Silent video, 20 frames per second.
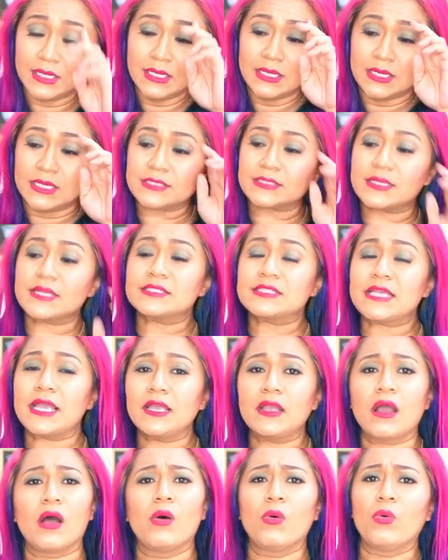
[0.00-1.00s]
It's like saying,
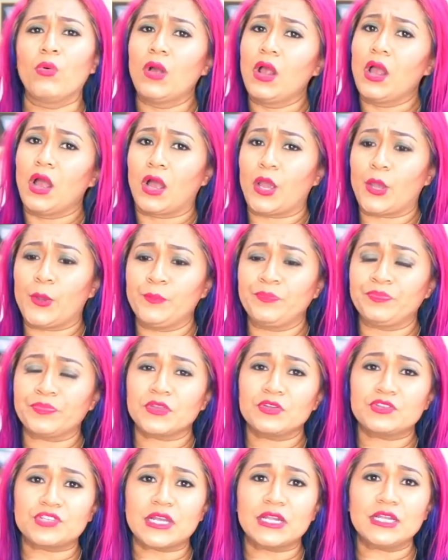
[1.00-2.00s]
oh, you're
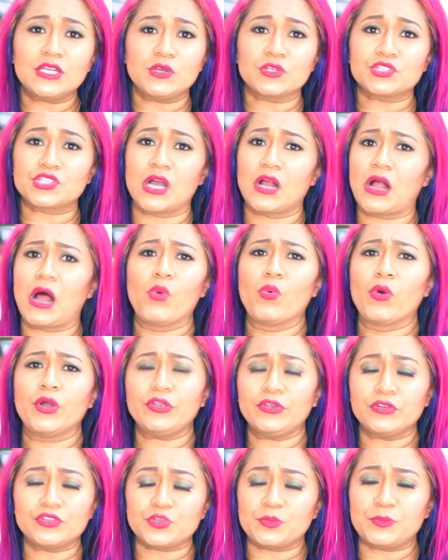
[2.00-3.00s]
telling your child, I want you
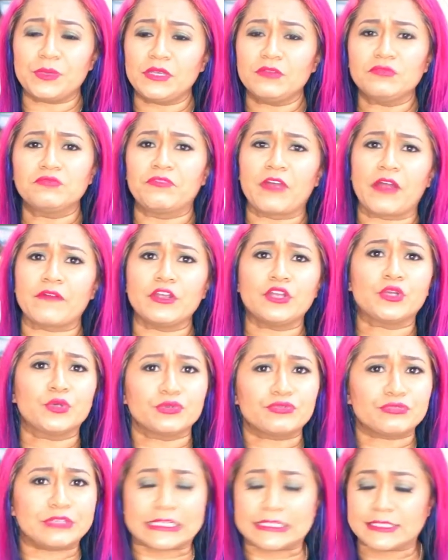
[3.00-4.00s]
to be very good
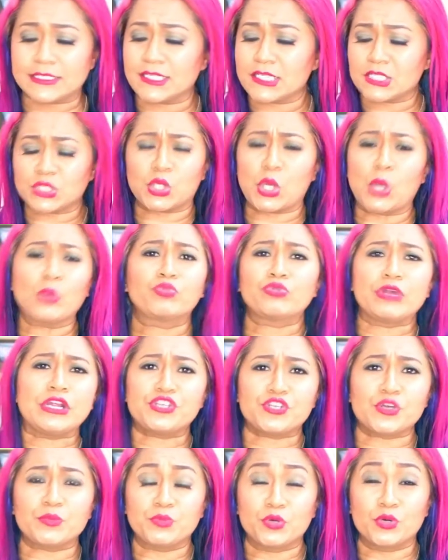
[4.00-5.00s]
readers, go read
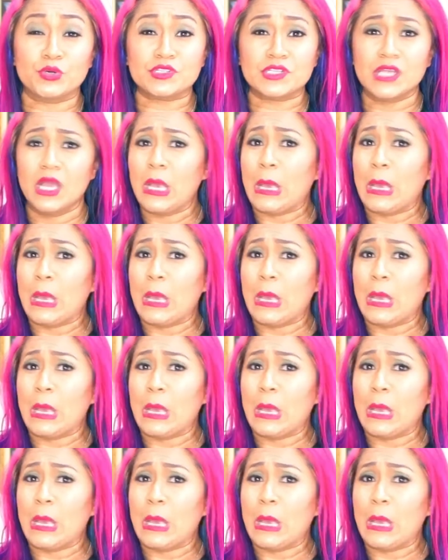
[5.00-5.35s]
your books.